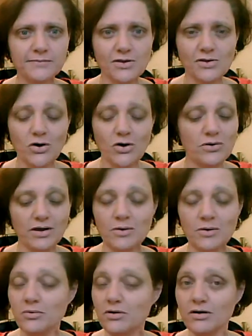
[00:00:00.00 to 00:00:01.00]
So
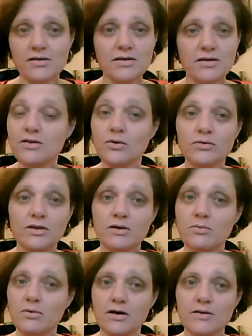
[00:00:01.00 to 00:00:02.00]
it works. It totally
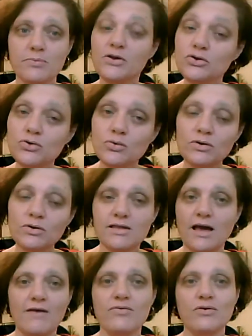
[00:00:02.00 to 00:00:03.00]
works. But you need
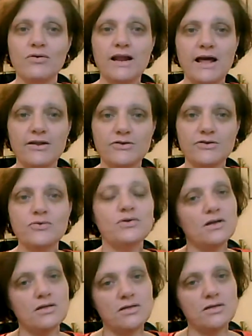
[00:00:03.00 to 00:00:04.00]
to have the right attitude so
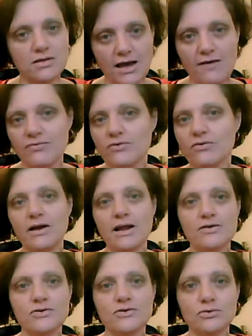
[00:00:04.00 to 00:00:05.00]
that they have the right
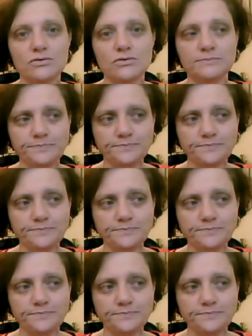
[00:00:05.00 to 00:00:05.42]
attitude.